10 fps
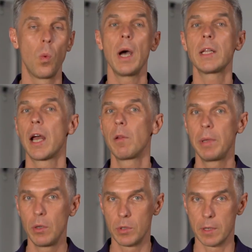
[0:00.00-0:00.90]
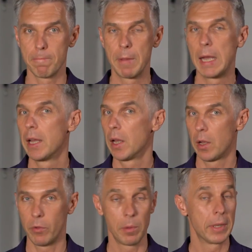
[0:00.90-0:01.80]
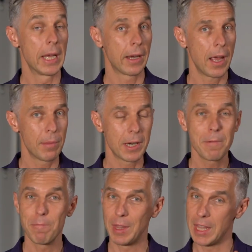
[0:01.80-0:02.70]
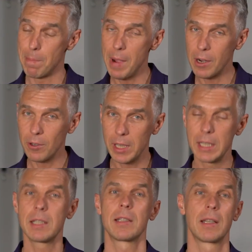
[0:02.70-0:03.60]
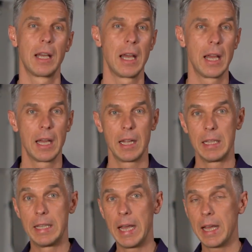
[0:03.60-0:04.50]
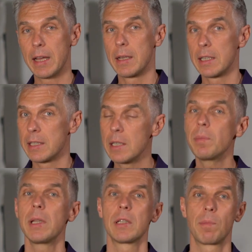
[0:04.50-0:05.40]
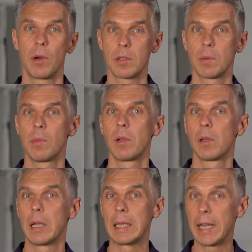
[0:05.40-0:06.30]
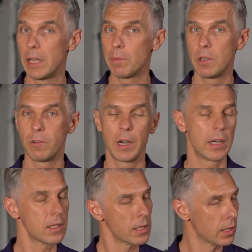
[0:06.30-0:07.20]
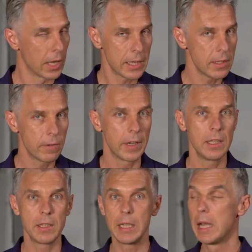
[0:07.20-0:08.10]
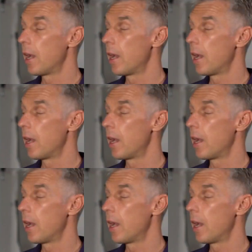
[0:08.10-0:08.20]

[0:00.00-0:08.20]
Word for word: What I'll be using will be the camera, the macro lens, the simplest possible light modifiers, nice and fancy.